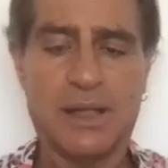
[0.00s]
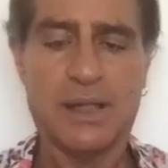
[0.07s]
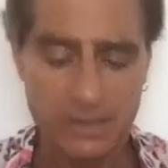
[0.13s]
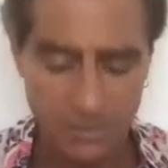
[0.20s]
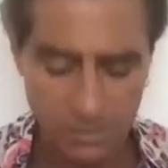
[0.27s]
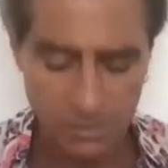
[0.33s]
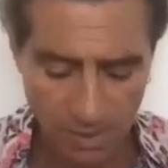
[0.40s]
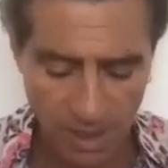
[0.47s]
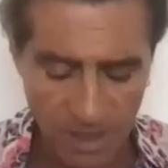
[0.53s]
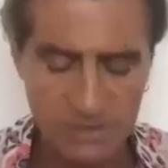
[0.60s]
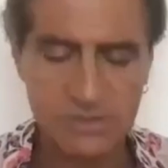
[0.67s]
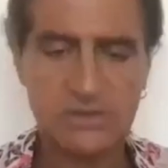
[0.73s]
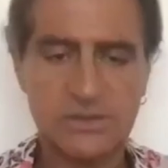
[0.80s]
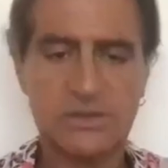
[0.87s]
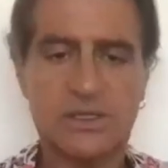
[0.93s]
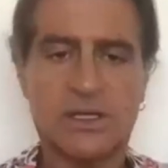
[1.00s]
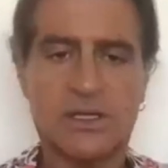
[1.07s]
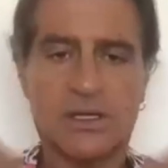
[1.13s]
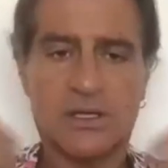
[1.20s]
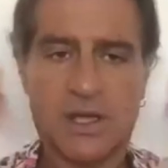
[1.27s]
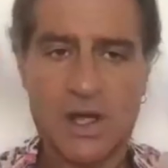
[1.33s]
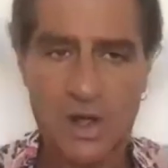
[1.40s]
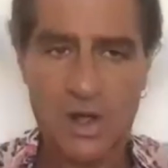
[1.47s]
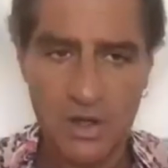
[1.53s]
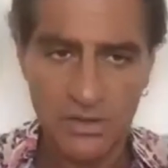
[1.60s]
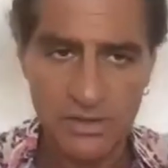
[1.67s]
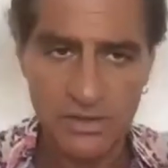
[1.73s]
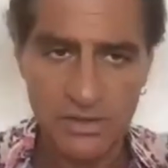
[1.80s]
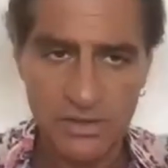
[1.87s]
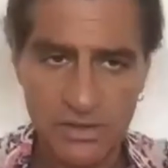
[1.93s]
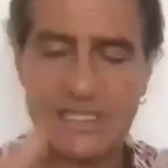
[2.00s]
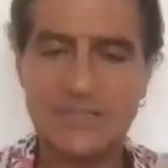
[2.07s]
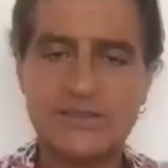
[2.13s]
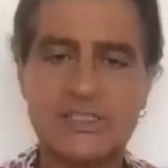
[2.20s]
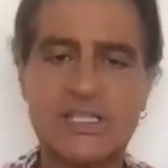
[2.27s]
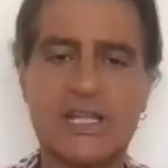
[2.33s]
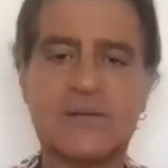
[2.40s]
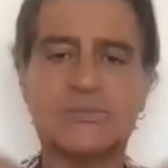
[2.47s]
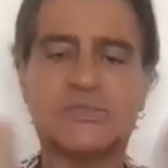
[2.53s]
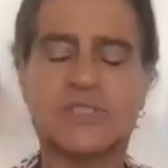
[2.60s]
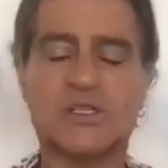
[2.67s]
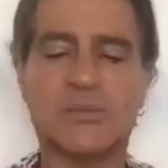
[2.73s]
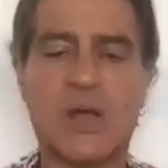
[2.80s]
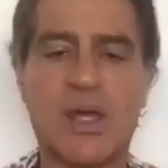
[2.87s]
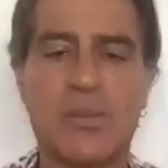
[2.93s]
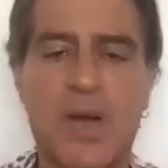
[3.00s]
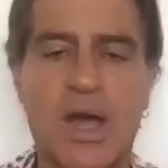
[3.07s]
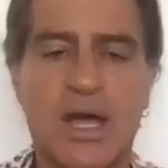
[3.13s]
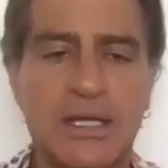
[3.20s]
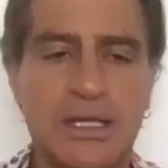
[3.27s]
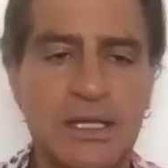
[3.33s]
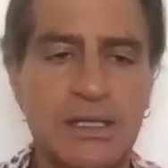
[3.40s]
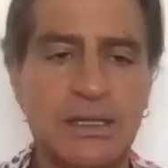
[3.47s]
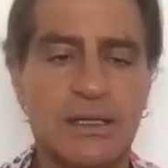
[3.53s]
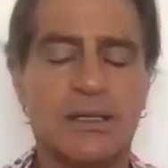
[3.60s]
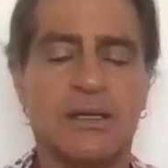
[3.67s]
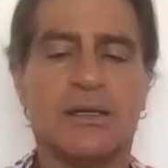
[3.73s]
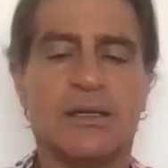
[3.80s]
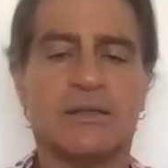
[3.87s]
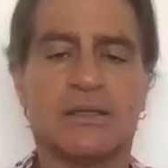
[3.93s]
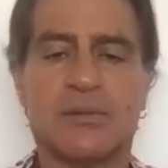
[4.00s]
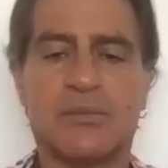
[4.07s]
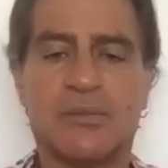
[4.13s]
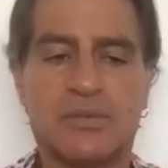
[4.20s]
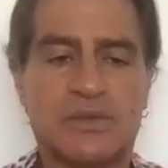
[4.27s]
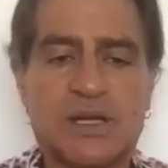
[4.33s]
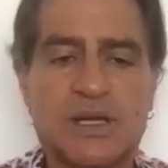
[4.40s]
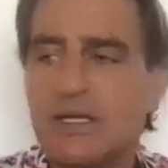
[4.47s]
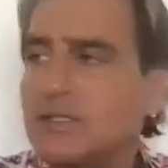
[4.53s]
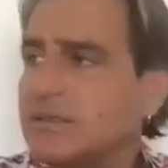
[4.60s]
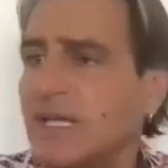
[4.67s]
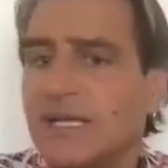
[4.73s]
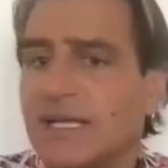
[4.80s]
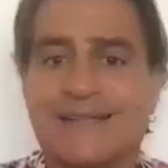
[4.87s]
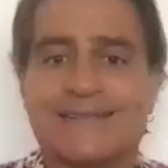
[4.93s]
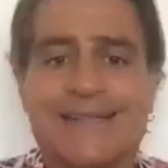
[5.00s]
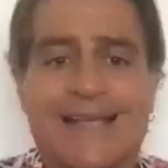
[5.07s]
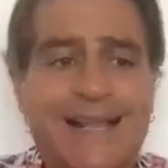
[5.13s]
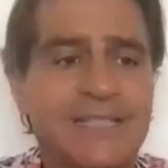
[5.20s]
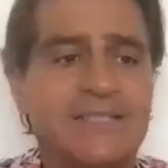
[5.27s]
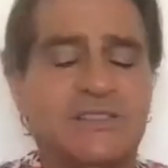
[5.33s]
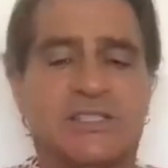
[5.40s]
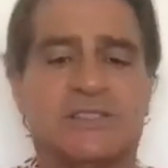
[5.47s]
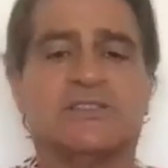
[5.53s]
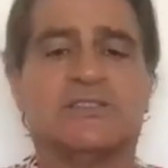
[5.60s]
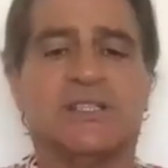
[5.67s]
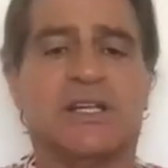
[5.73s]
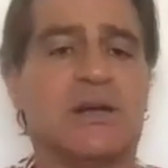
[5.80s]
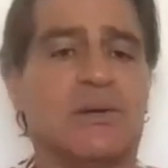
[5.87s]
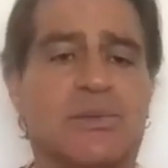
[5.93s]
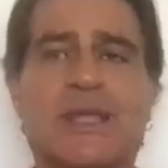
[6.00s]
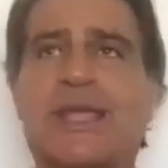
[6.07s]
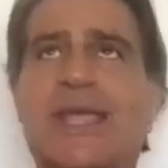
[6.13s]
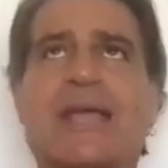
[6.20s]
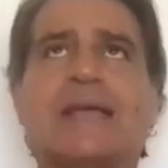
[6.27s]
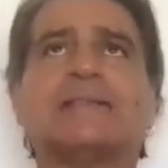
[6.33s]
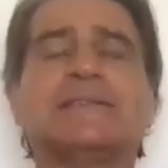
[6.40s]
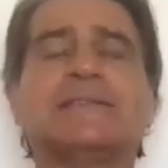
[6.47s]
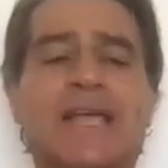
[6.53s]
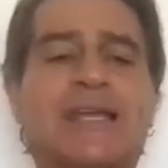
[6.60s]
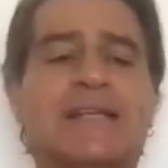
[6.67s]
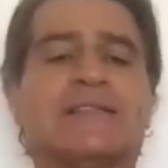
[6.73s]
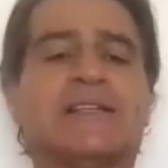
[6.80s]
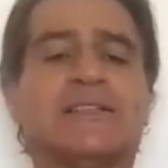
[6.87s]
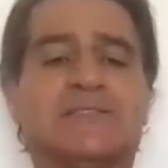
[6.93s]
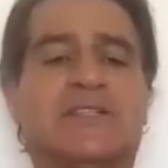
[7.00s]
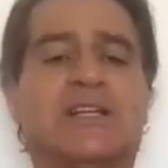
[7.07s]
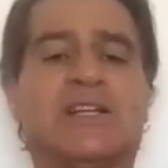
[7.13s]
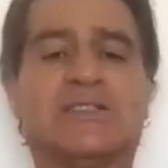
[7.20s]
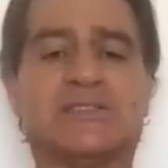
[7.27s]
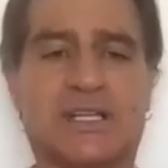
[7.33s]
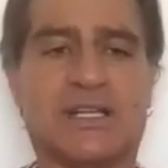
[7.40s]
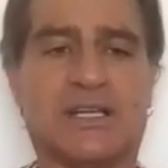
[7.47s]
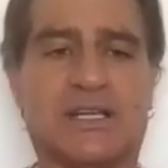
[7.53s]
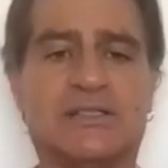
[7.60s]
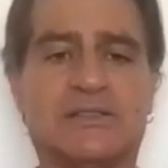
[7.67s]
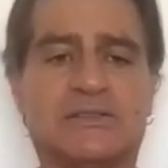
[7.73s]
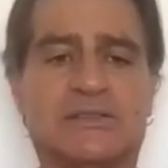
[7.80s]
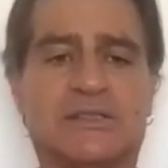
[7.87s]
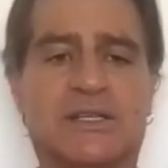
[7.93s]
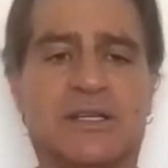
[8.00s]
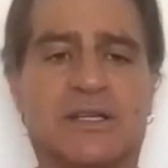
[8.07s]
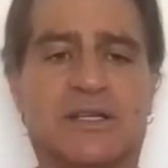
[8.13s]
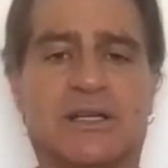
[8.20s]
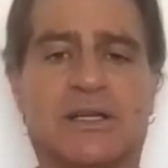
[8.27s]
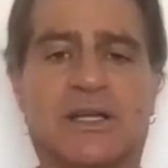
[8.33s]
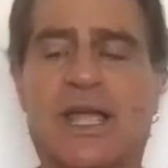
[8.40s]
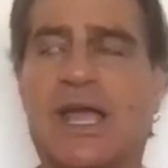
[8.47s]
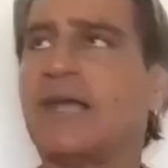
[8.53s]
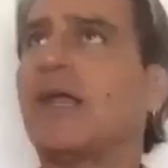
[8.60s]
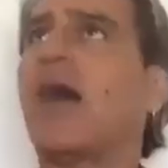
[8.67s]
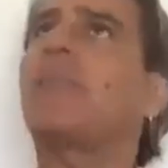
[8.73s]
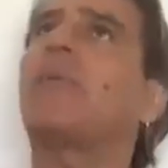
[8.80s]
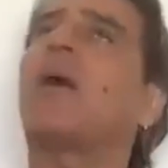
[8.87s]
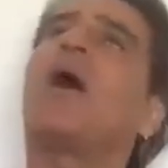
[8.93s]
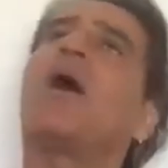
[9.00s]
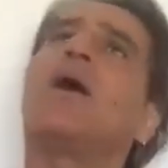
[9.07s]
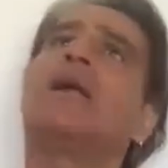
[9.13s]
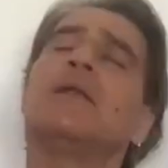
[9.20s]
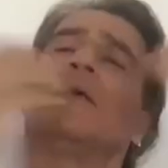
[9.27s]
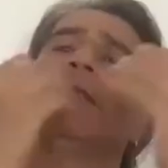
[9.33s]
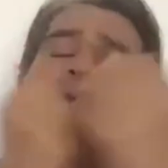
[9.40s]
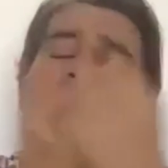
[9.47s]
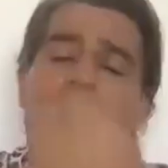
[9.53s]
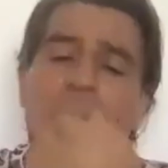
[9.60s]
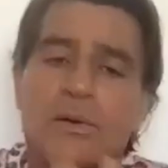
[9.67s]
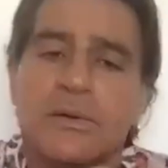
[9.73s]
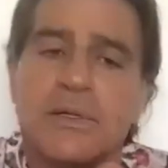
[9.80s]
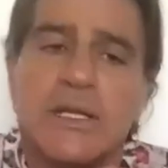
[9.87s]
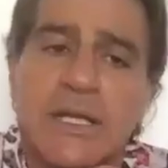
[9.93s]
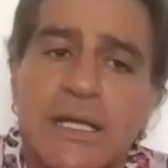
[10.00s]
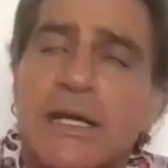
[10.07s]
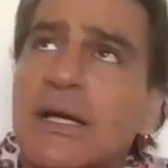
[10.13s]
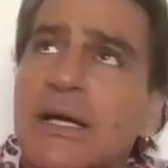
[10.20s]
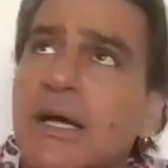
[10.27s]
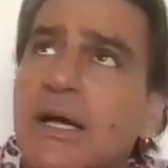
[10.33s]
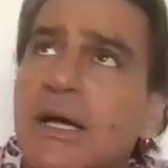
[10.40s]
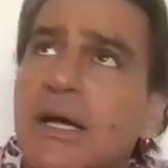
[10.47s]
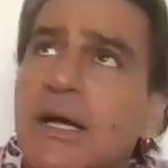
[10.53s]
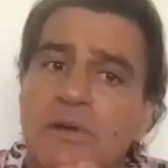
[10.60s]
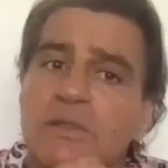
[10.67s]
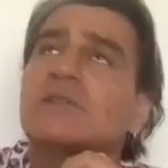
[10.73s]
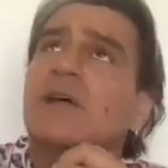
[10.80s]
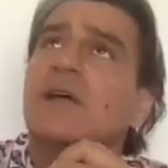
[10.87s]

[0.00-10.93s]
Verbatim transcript: It runs all these systems in my body. There, there is an intelligence here. We can't say it doesn't exist and I'm all alone here and what's